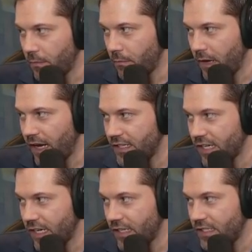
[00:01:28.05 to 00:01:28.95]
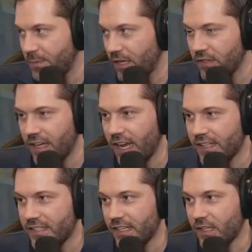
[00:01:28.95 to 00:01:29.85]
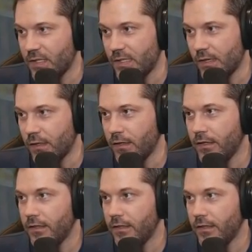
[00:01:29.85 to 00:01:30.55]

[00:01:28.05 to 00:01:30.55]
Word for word: magic and spellcasting, good sir.